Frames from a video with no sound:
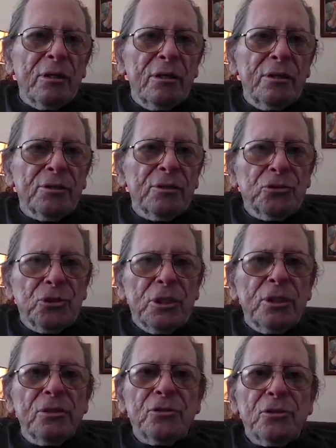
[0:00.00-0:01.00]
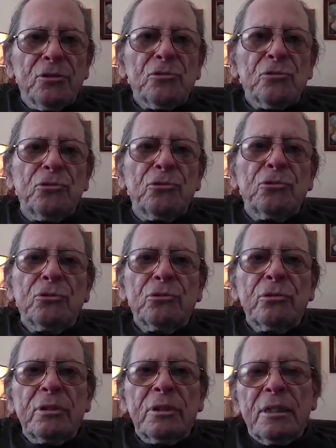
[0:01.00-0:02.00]
called the Johnson
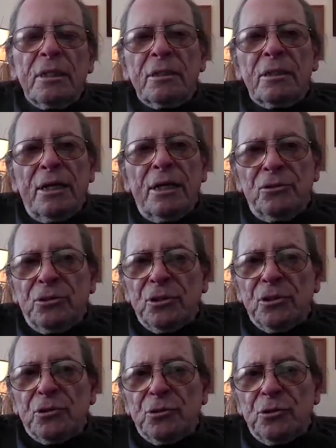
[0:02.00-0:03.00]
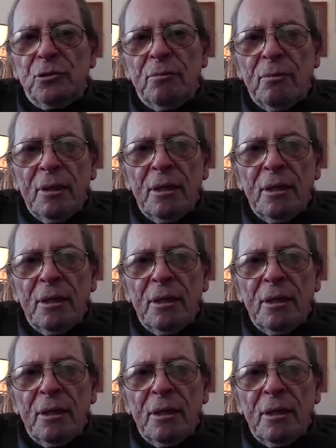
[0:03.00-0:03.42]
Sioux digester